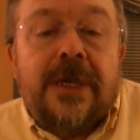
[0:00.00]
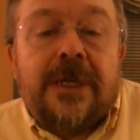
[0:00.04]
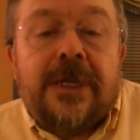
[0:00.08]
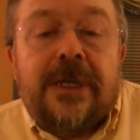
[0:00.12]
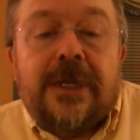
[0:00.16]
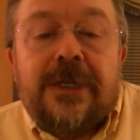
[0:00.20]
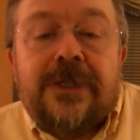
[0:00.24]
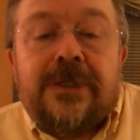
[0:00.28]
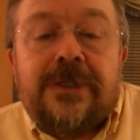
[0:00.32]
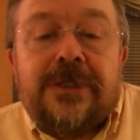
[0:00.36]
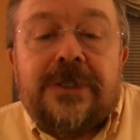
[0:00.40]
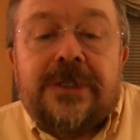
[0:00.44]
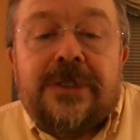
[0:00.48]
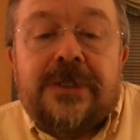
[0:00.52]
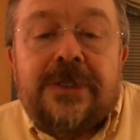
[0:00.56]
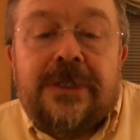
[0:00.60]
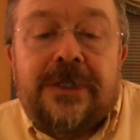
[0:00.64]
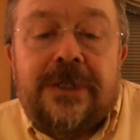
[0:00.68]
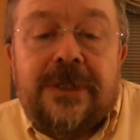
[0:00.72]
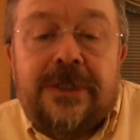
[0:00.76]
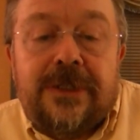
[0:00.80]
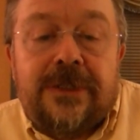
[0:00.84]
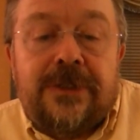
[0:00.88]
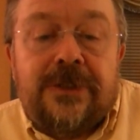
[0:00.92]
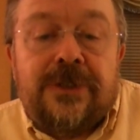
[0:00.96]
get
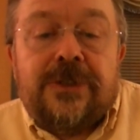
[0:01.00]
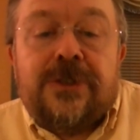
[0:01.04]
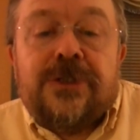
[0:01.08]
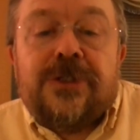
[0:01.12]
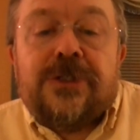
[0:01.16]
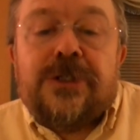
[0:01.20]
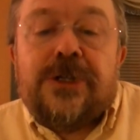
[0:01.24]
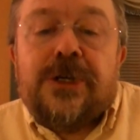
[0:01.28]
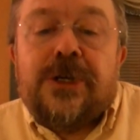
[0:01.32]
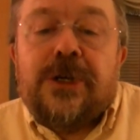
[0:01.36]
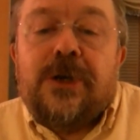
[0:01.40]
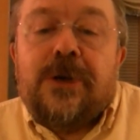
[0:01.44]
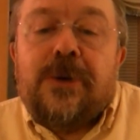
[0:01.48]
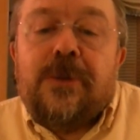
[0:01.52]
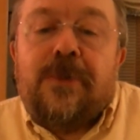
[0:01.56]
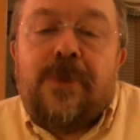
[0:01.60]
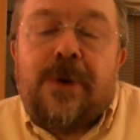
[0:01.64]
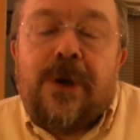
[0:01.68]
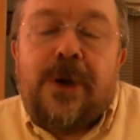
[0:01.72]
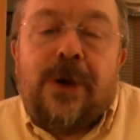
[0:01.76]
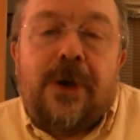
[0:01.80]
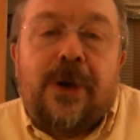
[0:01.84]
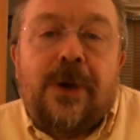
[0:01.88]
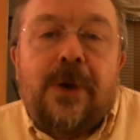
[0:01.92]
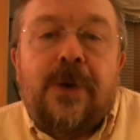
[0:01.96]
an inch
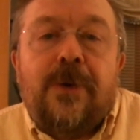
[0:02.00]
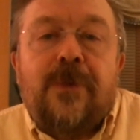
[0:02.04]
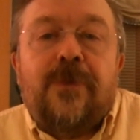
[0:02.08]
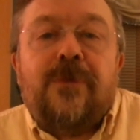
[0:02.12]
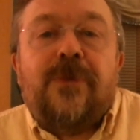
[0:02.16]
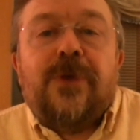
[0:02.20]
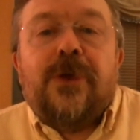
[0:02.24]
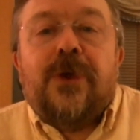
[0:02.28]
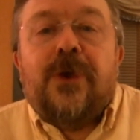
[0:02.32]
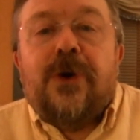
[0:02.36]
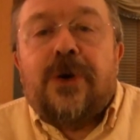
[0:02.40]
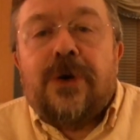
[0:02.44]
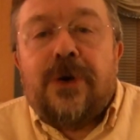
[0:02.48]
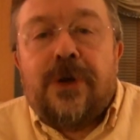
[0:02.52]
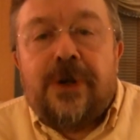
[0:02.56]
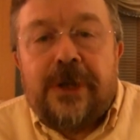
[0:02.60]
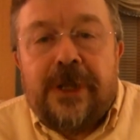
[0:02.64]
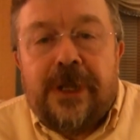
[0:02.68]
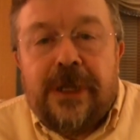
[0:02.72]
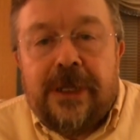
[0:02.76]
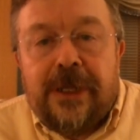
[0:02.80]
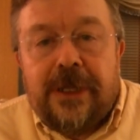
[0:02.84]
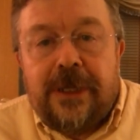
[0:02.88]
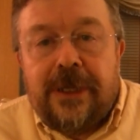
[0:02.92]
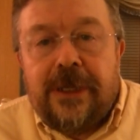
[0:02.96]
above your
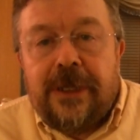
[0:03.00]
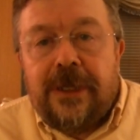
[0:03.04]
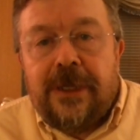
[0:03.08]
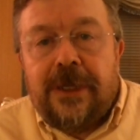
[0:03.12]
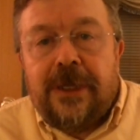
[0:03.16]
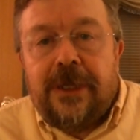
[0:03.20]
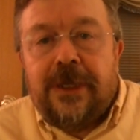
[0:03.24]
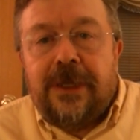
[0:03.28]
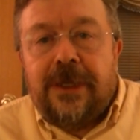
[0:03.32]
knee.